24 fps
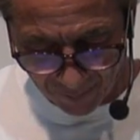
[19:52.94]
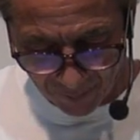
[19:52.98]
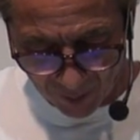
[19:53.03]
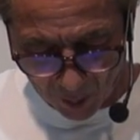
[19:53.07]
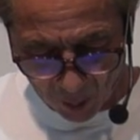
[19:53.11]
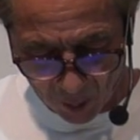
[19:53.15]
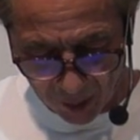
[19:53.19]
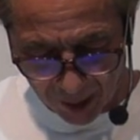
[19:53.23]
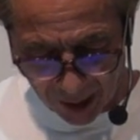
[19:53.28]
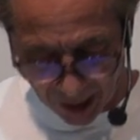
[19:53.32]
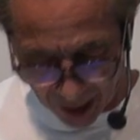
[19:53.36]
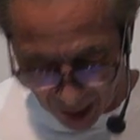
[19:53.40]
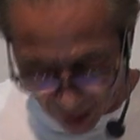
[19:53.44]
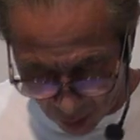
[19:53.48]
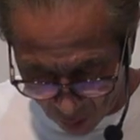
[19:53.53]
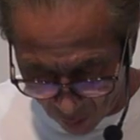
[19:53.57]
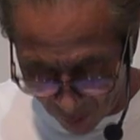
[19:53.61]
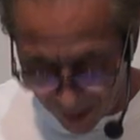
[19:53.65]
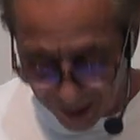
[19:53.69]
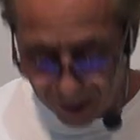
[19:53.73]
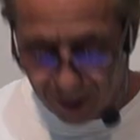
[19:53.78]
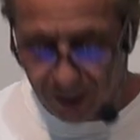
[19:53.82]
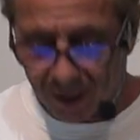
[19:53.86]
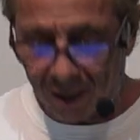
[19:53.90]
with the
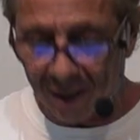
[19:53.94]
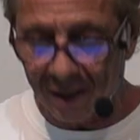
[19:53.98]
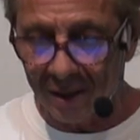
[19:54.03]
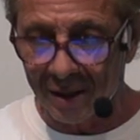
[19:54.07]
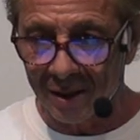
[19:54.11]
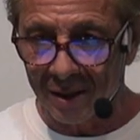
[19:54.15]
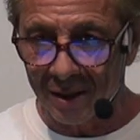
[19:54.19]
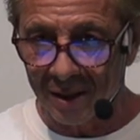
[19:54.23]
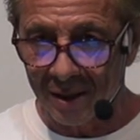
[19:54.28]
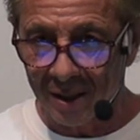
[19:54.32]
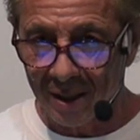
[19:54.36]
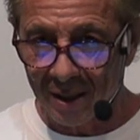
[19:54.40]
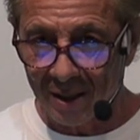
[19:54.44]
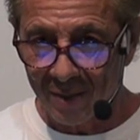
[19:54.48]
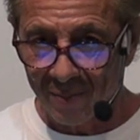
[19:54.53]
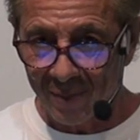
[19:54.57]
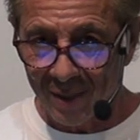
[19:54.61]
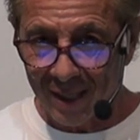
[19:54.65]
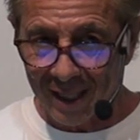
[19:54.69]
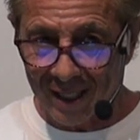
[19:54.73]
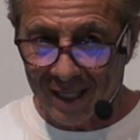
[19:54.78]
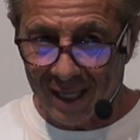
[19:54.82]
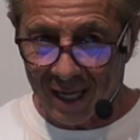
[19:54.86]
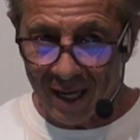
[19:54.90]
anointing, but
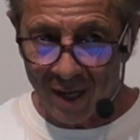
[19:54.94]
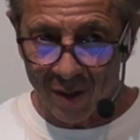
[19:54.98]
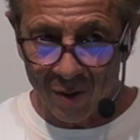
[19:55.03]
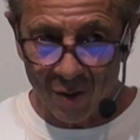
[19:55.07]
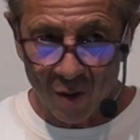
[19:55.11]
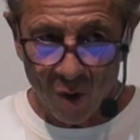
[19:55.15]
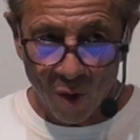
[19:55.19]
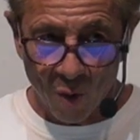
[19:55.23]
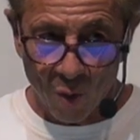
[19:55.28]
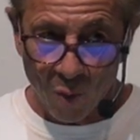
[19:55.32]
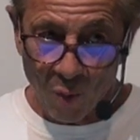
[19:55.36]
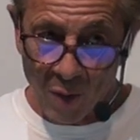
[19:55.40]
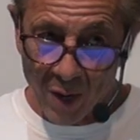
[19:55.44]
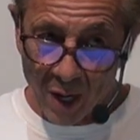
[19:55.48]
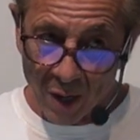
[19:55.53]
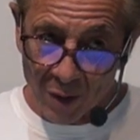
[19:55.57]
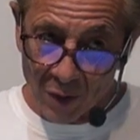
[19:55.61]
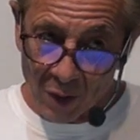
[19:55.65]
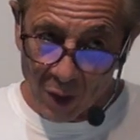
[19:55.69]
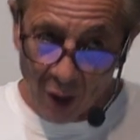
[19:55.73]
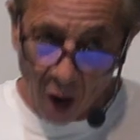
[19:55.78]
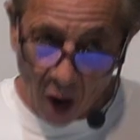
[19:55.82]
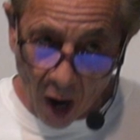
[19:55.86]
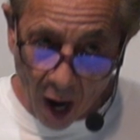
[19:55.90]
again, we are
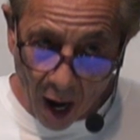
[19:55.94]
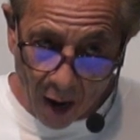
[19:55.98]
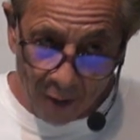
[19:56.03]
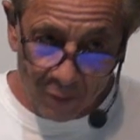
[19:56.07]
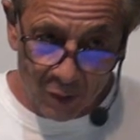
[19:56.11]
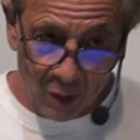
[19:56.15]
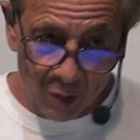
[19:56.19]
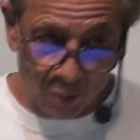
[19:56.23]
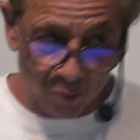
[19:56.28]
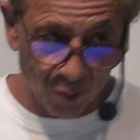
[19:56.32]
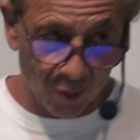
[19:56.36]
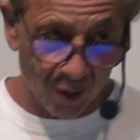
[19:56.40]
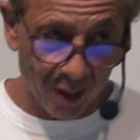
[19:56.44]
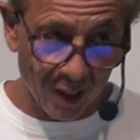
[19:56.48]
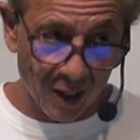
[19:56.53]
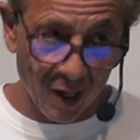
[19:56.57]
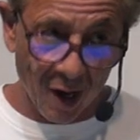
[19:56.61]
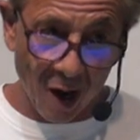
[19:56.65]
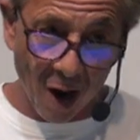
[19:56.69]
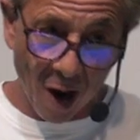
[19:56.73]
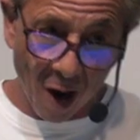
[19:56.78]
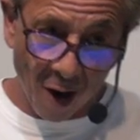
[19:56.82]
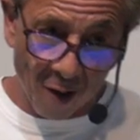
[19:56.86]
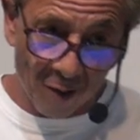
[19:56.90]
the offspring
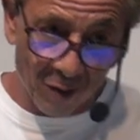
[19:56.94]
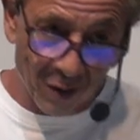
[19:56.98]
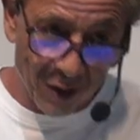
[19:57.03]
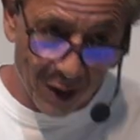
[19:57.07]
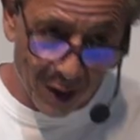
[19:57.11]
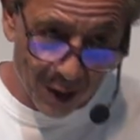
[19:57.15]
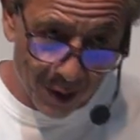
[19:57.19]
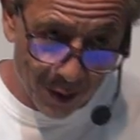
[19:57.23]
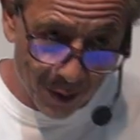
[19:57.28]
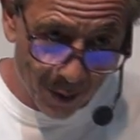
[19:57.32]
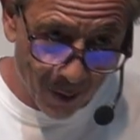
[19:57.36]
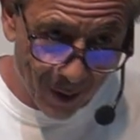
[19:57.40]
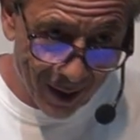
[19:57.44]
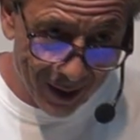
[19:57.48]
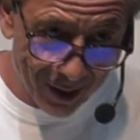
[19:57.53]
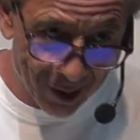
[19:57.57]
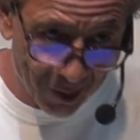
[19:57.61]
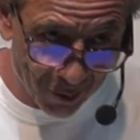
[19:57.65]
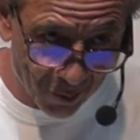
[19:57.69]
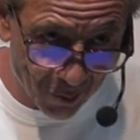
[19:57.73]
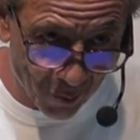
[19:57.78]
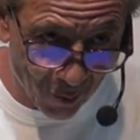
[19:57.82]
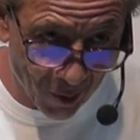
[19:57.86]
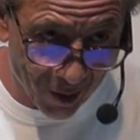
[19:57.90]
of the
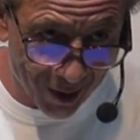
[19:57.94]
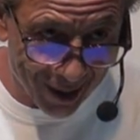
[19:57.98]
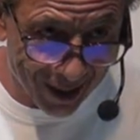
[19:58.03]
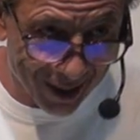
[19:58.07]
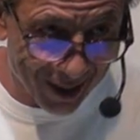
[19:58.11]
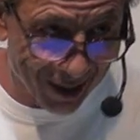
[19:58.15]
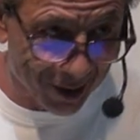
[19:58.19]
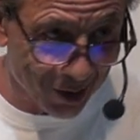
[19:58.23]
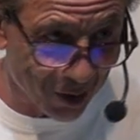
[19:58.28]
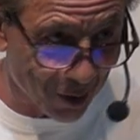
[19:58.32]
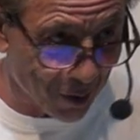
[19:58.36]
Anointed One and His